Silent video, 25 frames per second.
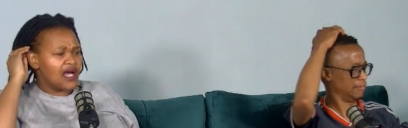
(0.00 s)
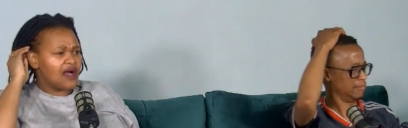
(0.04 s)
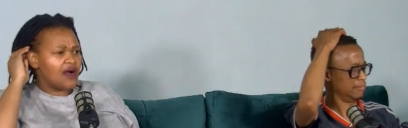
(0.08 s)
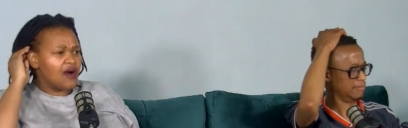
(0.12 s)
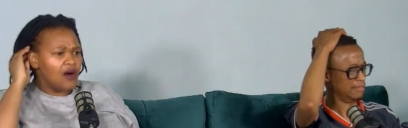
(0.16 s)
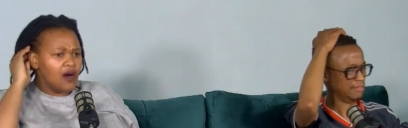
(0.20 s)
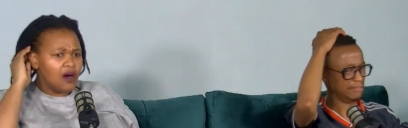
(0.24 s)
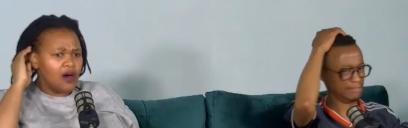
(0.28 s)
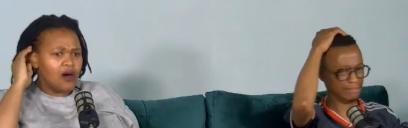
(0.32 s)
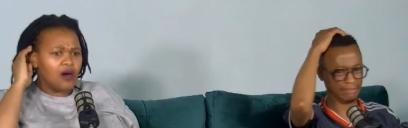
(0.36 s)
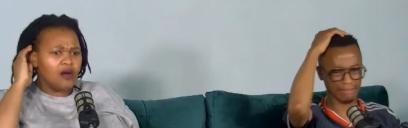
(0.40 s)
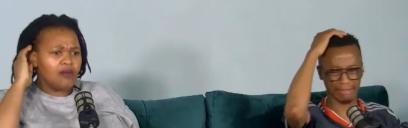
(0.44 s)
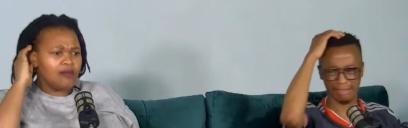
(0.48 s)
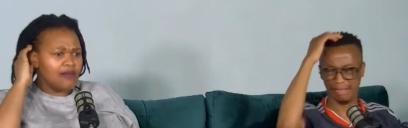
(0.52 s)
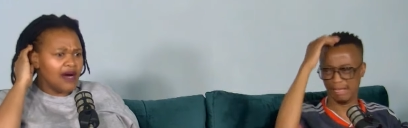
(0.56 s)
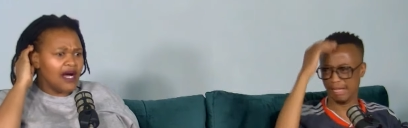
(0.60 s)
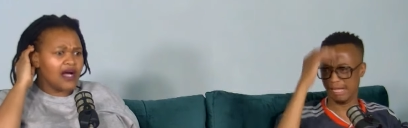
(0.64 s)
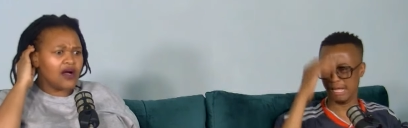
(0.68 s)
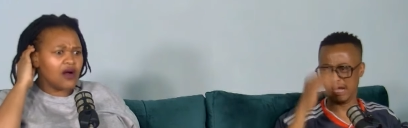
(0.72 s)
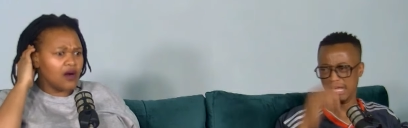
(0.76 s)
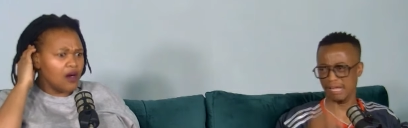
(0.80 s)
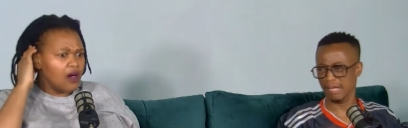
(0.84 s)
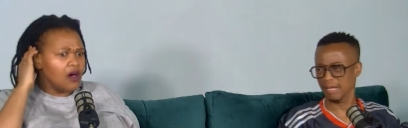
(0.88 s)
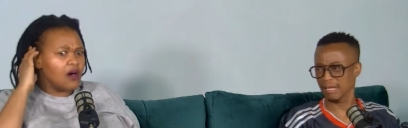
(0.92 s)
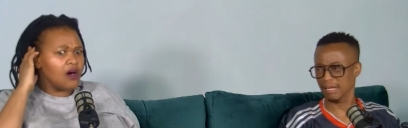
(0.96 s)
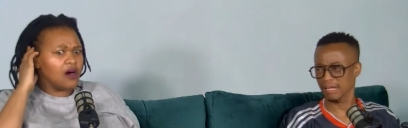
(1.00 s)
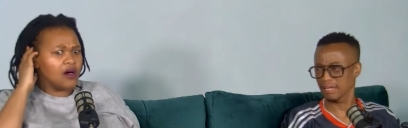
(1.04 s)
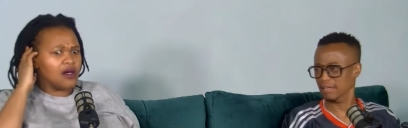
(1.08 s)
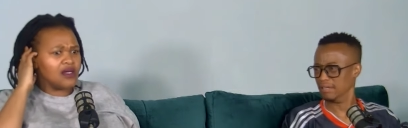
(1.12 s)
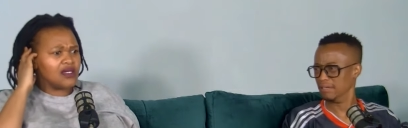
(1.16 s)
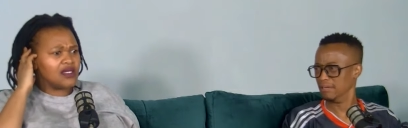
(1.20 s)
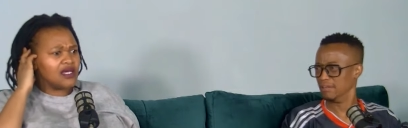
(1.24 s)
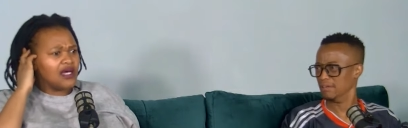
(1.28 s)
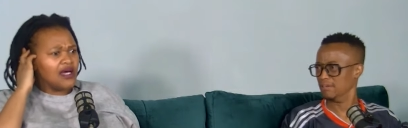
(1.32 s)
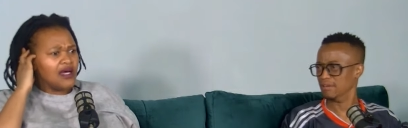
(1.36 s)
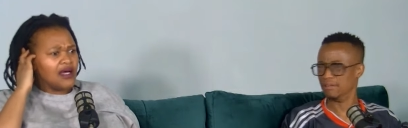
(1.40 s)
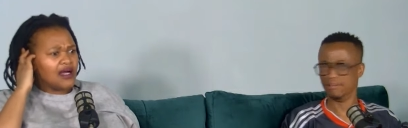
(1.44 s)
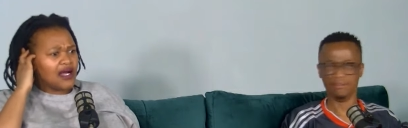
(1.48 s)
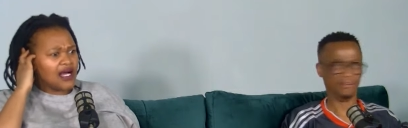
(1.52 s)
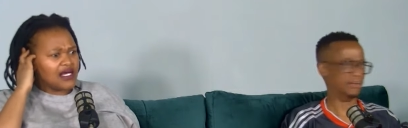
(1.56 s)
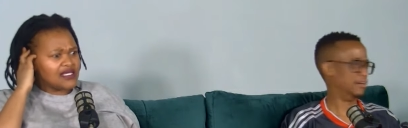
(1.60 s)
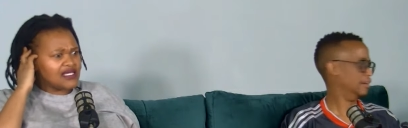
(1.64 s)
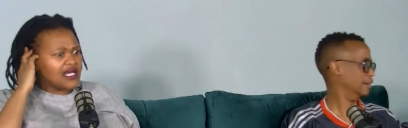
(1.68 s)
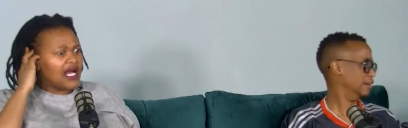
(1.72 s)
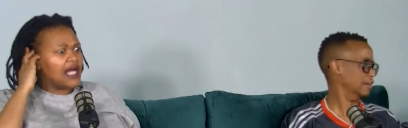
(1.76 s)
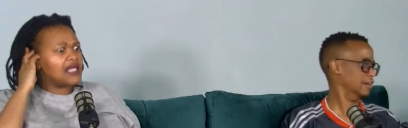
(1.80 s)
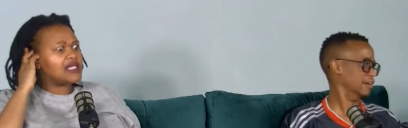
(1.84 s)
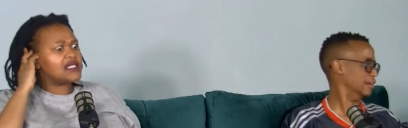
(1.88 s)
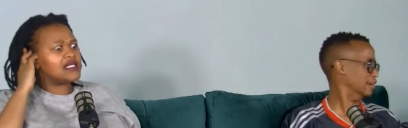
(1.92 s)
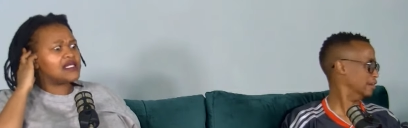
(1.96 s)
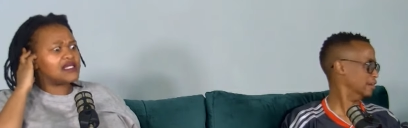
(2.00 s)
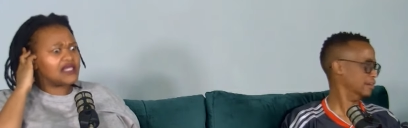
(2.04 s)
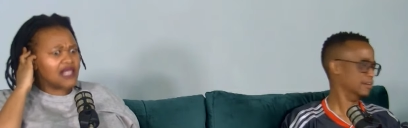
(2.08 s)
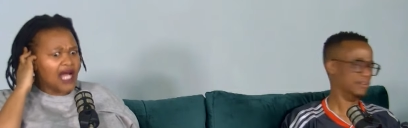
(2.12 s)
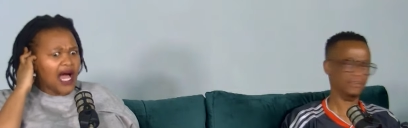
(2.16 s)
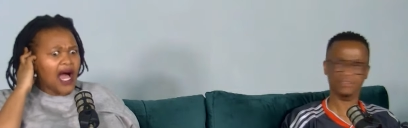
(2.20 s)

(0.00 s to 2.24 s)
Speaker 1: It's like, oh my god, my, my